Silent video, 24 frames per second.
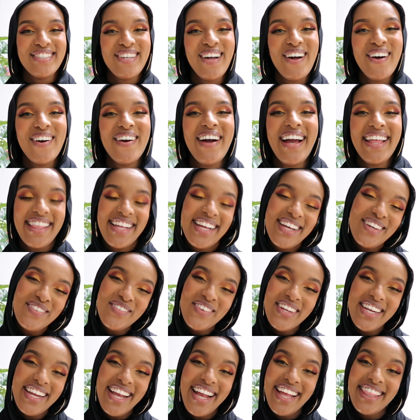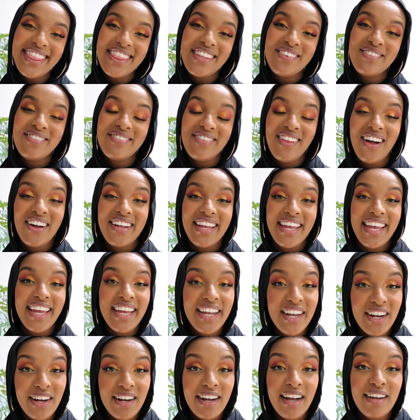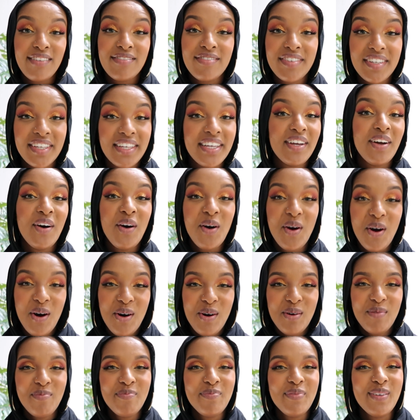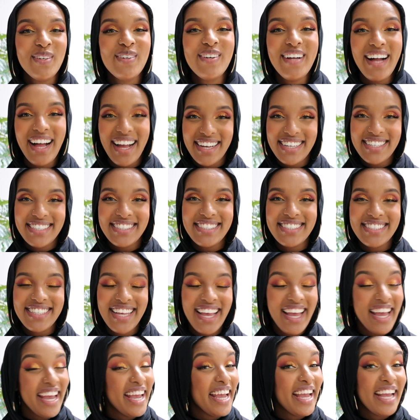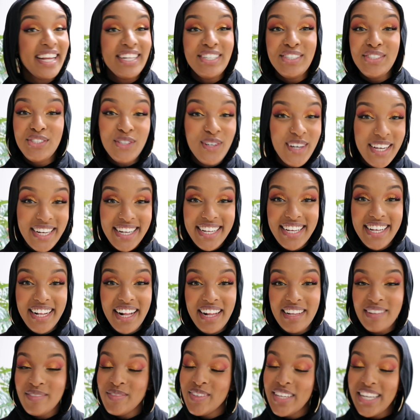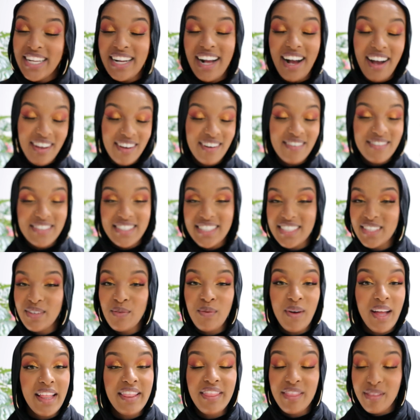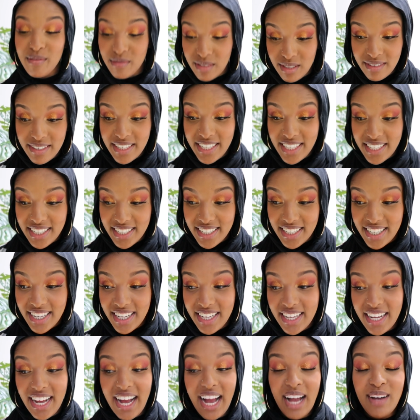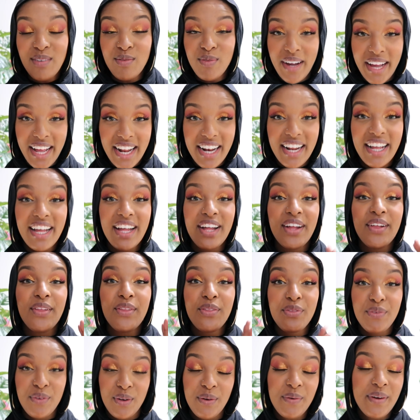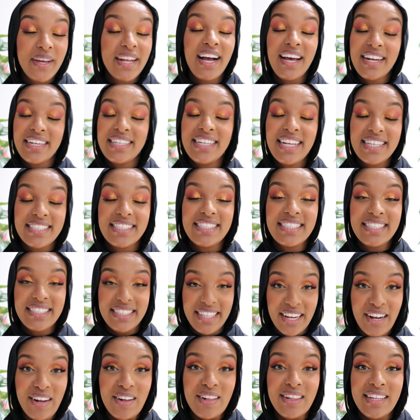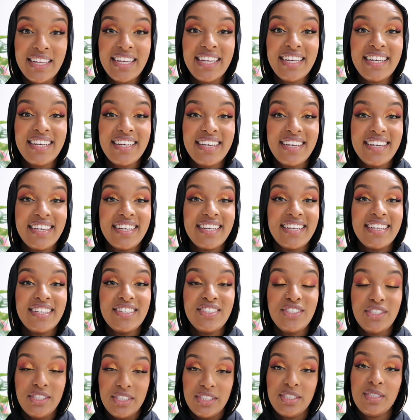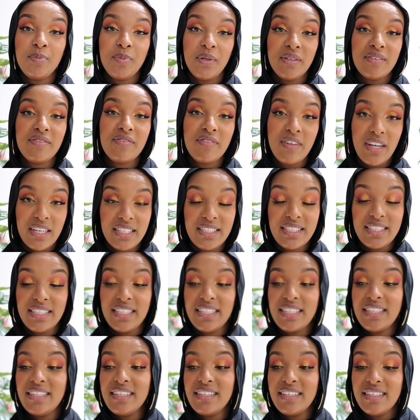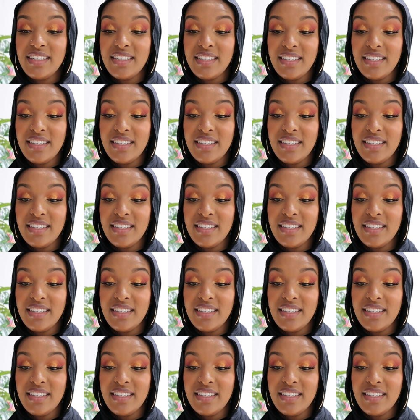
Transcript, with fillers: so I think I'm gonna end the vlog here. I really hope you guys enjoyed it. I mean, I obviously went through it. I went through it unnecessarily just to put frosted,